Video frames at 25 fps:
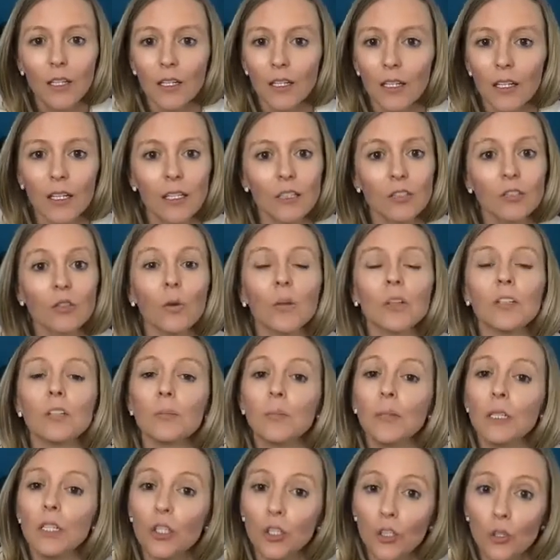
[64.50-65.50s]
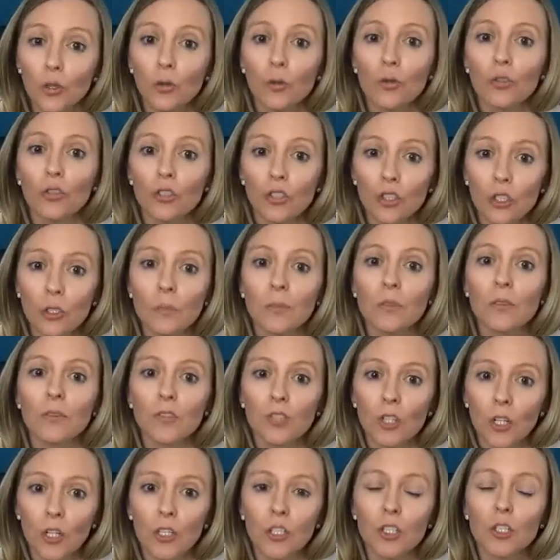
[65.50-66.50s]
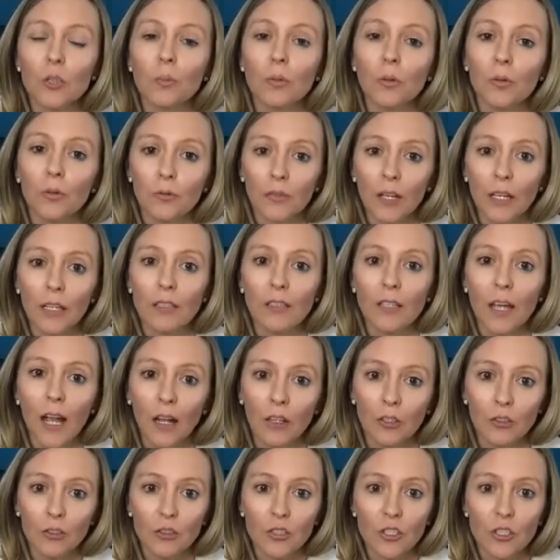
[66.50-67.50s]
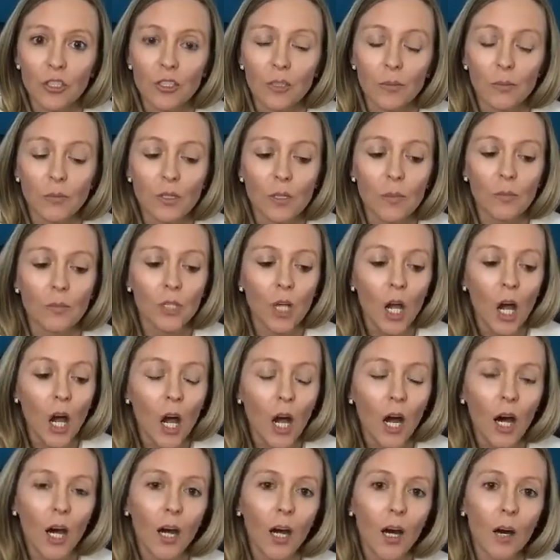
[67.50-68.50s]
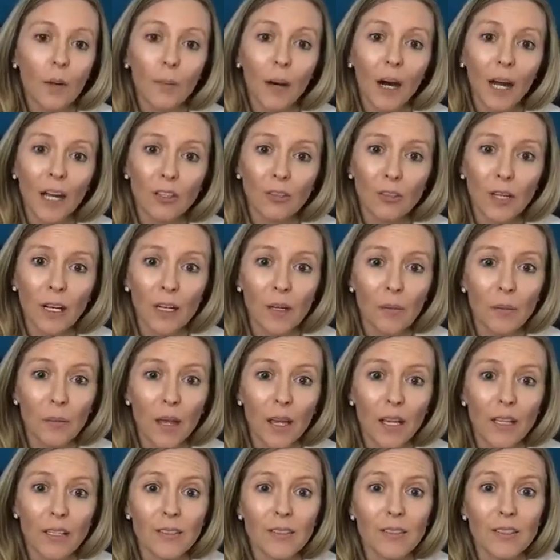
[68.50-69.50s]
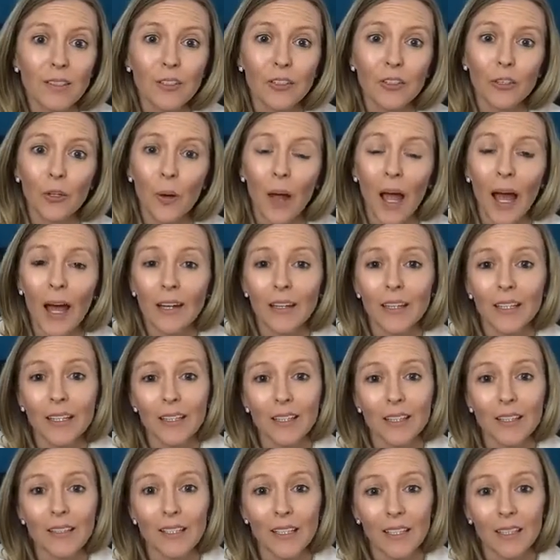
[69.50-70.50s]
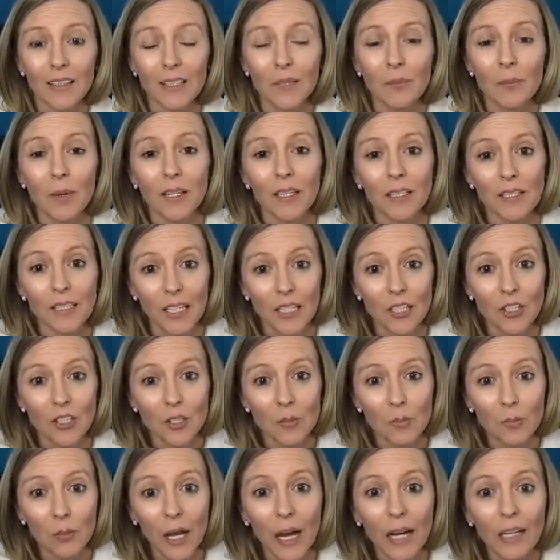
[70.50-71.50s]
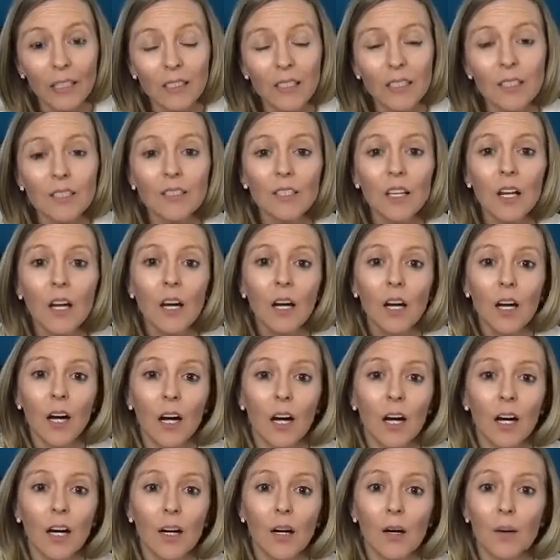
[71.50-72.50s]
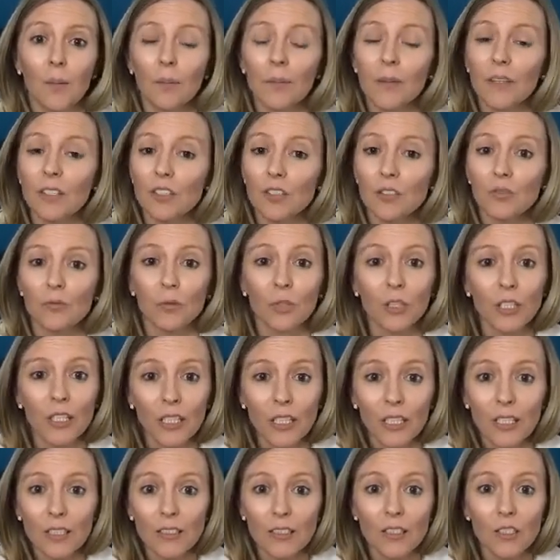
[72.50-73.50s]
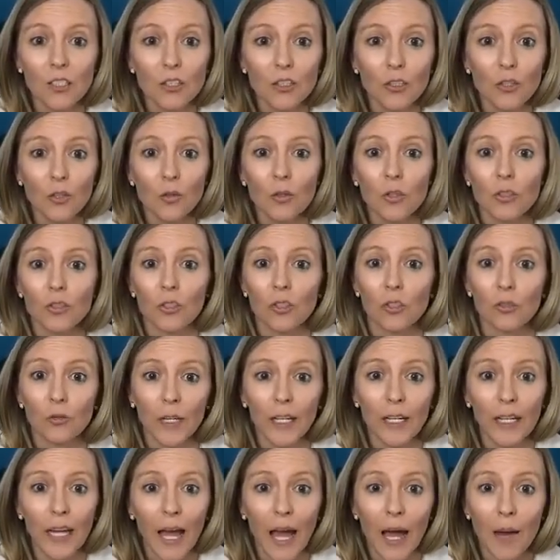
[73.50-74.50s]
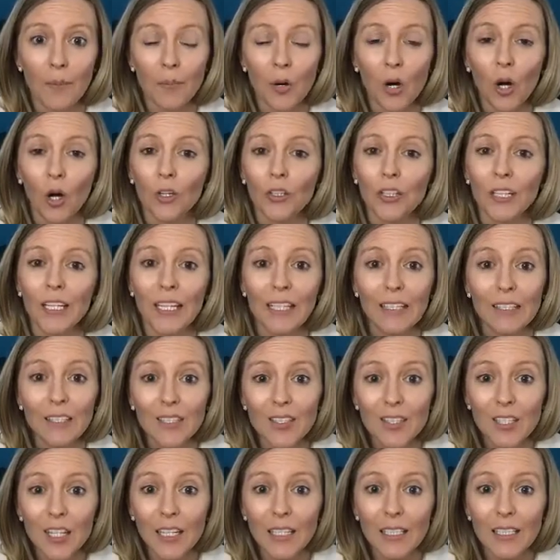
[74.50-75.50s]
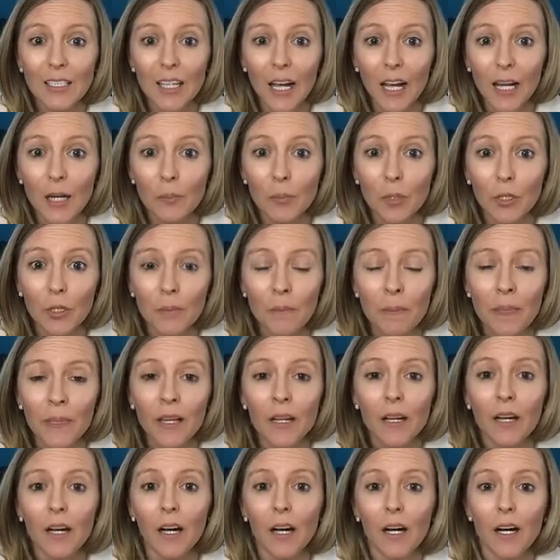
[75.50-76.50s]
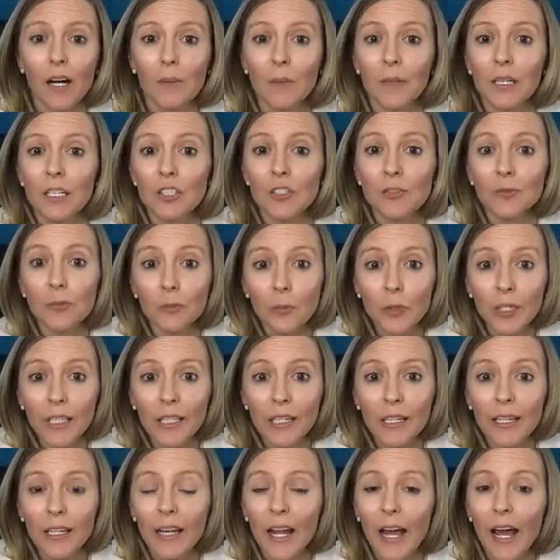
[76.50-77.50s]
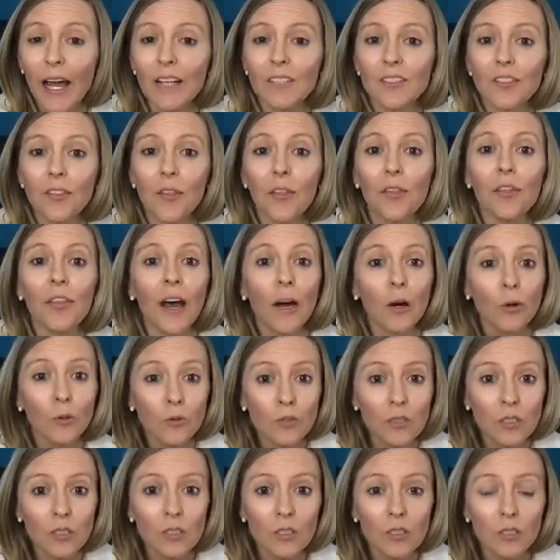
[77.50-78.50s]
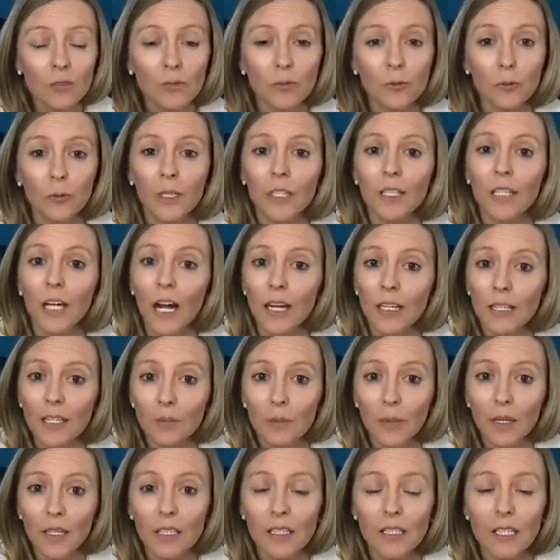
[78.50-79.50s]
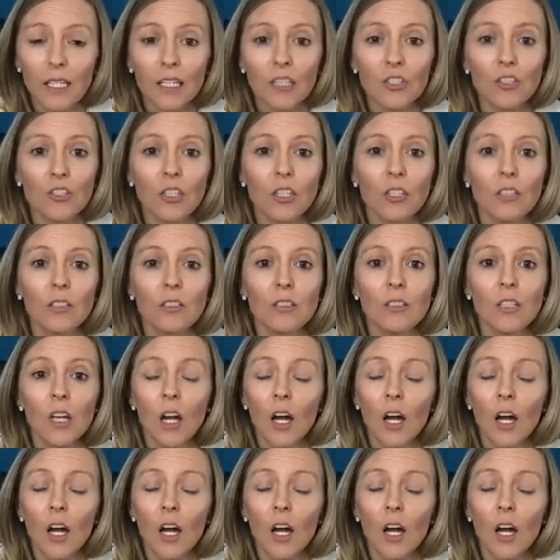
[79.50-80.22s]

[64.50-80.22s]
is going to be huge in terms of starting to prevent allergy symptoms. I recommend, adding in a daily meditation practice. This is really easy to do. There's a great app called Insight Timer. It's free. It has thousands of free guided meditations,